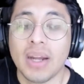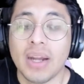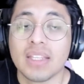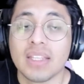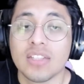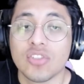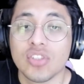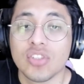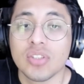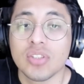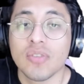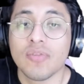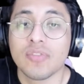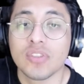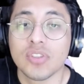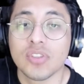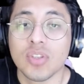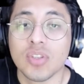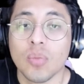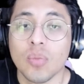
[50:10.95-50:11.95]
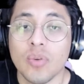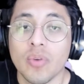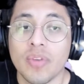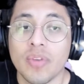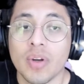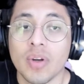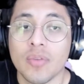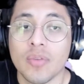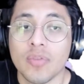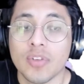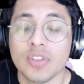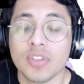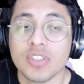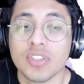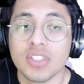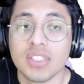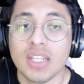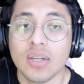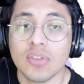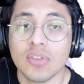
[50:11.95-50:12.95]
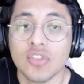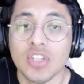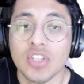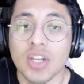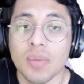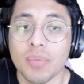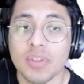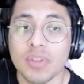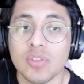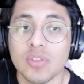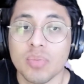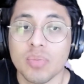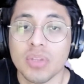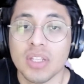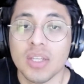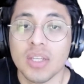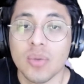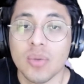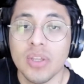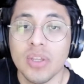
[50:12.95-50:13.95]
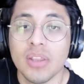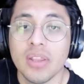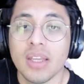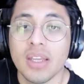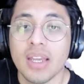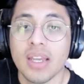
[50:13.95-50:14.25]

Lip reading: think she's a somewhat very versatile champion to play with.